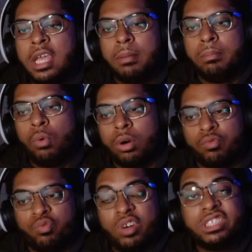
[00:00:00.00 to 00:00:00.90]
more
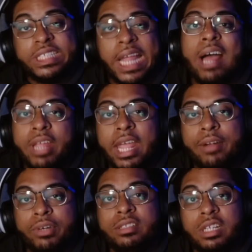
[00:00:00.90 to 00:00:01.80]
rush down
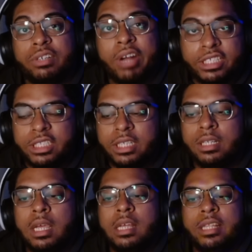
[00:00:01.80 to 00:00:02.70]
heavy direction.
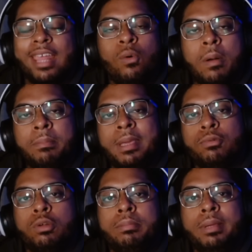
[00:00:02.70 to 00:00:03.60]
They don't want people to be